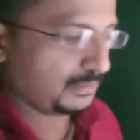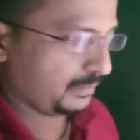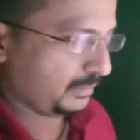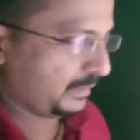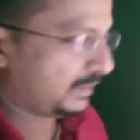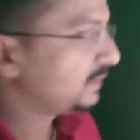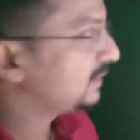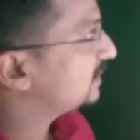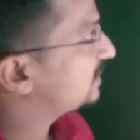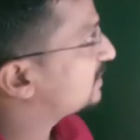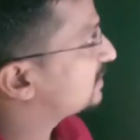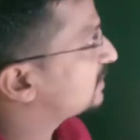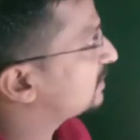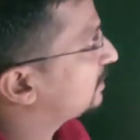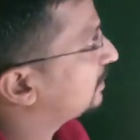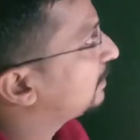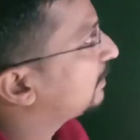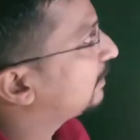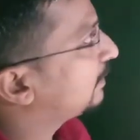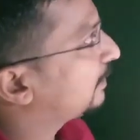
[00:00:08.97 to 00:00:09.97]
in this
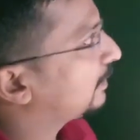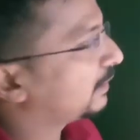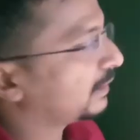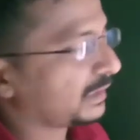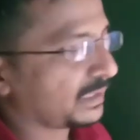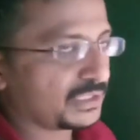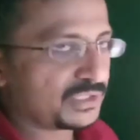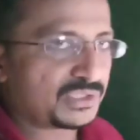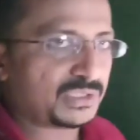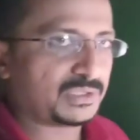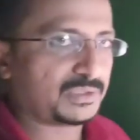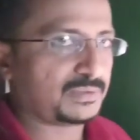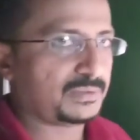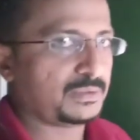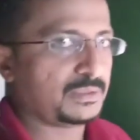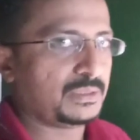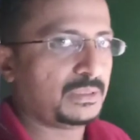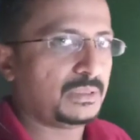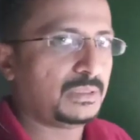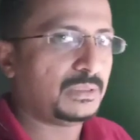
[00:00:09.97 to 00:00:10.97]
lecture,
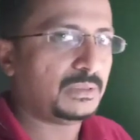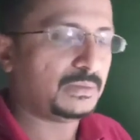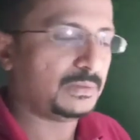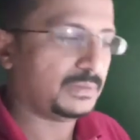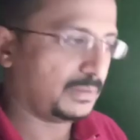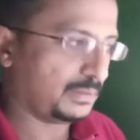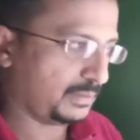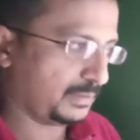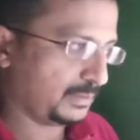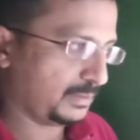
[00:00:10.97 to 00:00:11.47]
the